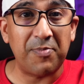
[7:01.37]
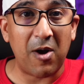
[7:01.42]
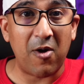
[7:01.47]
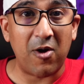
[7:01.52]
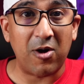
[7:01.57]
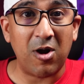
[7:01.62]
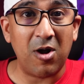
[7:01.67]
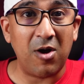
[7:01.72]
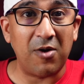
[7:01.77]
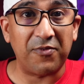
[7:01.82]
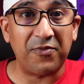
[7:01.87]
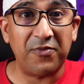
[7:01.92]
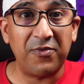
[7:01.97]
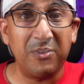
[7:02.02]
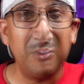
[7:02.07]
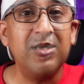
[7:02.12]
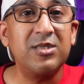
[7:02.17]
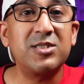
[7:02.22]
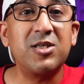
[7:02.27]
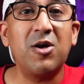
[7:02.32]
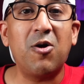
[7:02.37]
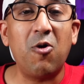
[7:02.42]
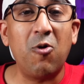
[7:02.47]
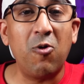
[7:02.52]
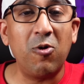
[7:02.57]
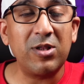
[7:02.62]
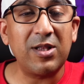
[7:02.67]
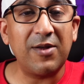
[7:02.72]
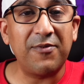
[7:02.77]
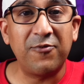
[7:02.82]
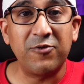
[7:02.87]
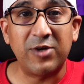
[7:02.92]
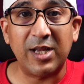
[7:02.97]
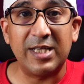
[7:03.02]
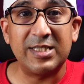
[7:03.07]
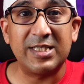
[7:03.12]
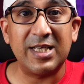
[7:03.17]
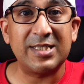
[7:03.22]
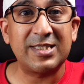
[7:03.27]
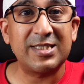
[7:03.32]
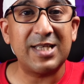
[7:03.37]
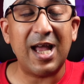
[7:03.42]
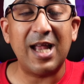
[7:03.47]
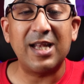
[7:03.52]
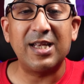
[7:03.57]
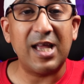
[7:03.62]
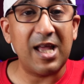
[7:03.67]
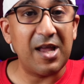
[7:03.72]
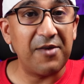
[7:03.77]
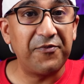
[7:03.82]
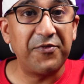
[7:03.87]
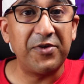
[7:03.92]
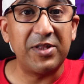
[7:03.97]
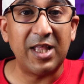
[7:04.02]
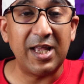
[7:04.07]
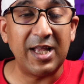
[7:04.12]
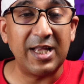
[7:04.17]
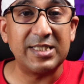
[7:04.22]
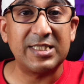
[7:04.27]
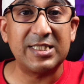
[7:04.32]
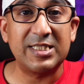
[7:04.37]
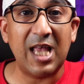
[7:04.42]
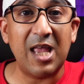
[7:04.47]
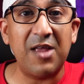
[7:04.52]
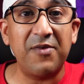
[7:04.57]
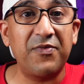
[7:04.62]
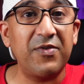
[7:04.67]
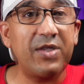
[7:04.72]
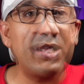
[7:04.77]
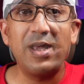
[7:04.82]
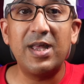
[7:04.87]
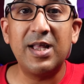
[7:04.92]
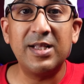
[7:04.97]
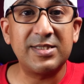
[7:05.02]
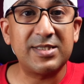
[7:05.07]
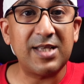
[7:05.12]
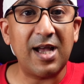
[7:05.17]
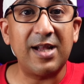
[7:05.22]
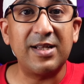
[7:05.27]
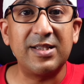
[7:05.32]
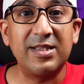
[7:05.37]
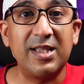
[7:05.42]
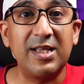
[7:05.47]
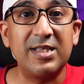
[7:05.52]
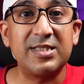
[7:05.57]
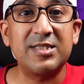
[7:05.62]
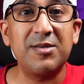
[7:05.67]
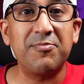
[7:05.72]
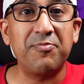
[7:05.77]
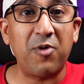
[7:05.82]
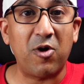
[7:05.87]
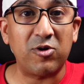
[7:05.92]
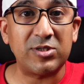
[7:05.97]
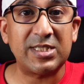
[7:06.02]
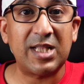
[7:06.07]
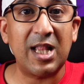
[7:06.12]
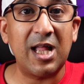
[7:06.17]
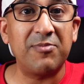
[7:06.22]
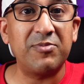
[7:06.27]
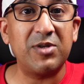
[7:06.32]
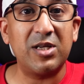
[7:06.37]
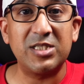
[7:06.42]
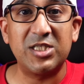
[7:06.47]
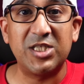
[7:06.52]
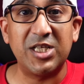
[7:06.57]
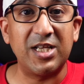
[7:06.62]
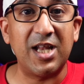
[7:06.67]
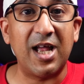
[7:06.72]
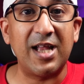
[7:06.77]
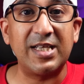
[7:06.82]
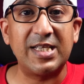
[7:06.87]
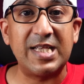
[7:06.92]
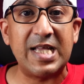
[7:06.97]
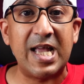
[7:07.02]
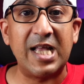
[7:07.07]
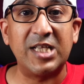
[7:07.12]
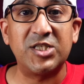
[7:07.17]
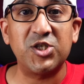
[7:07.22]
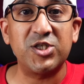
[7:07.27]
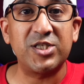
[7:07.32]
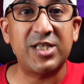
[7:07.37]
power off. So all the footages and everything is safe inside this Botslab G90H